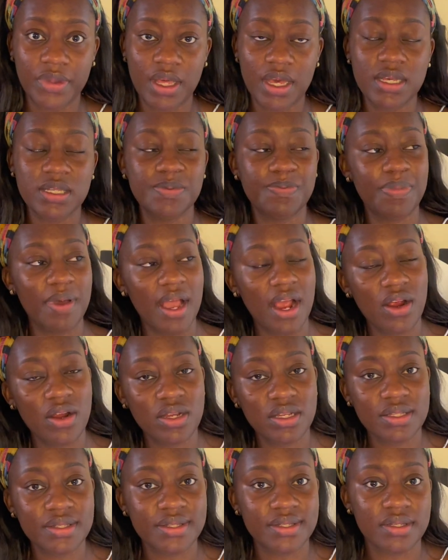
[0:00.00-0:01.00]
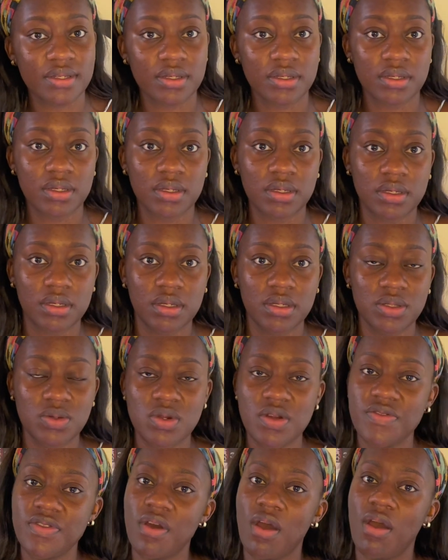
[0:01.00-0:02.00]
As parents, it's
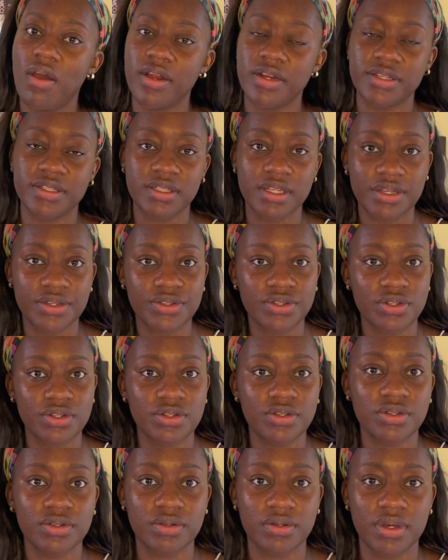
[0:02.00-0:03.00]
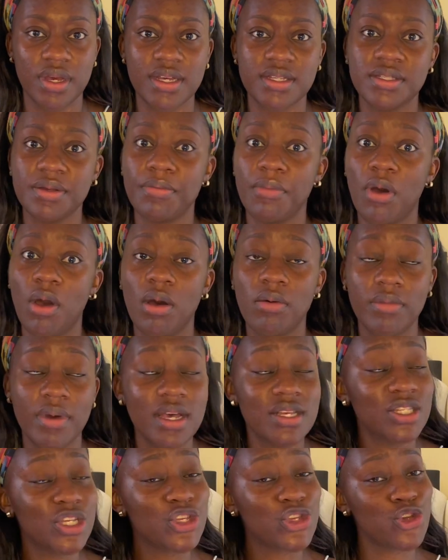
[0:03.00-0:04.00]
one of the hardest things to do. As a mom,
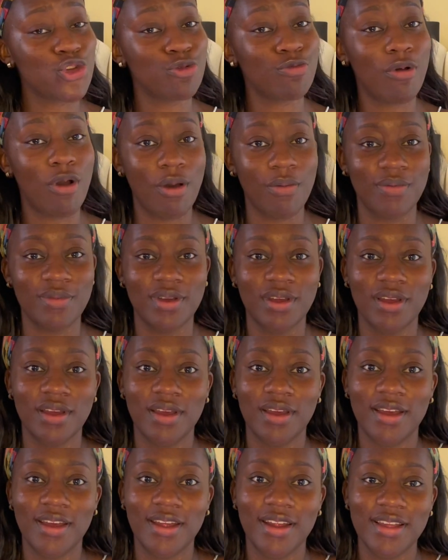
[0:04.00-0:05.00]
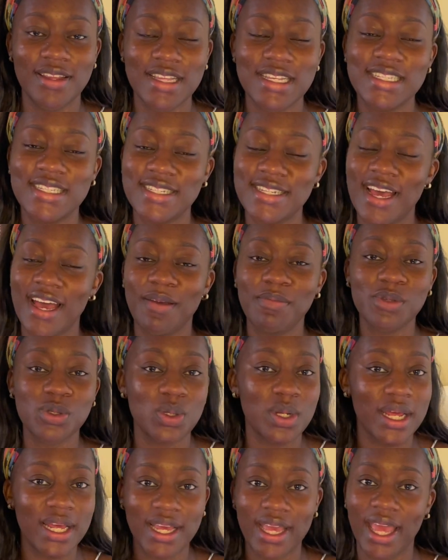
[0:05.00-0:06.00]
as a new mom, there's times
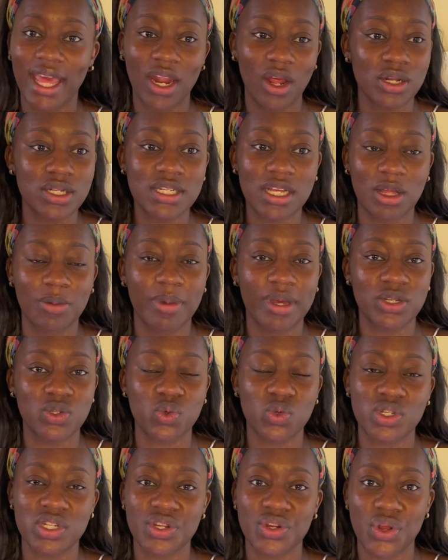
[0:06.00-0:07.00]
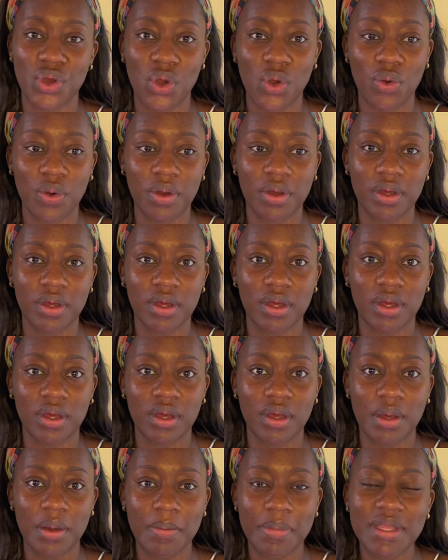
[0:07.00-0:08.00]
when I cannot tell my daughter no.
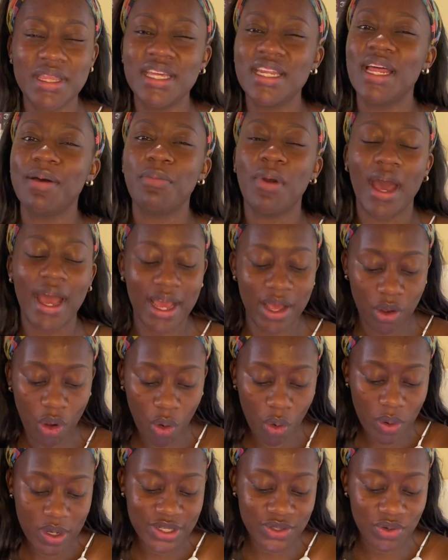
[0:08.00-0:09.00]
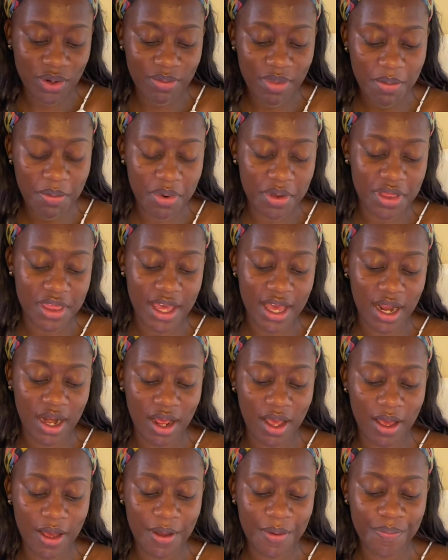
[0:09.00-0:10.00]
But then I always remember
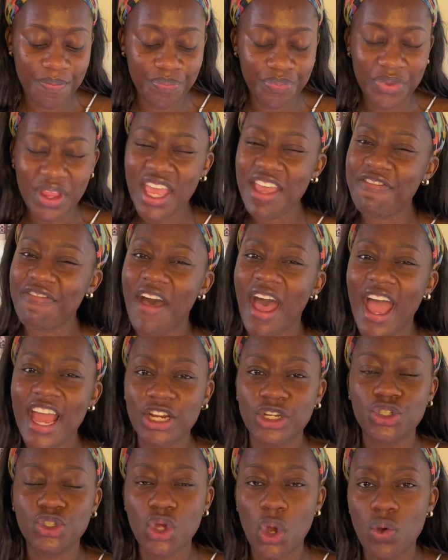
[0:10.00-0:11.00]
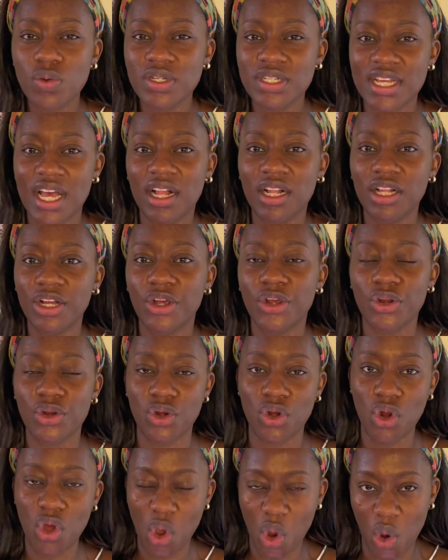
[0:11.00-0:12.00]
that if I don't tell her
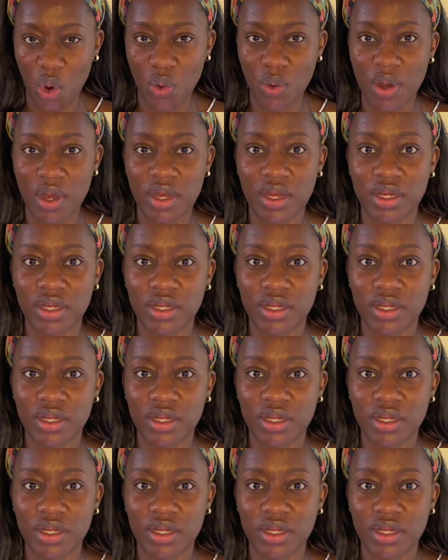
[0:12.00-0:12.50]
no,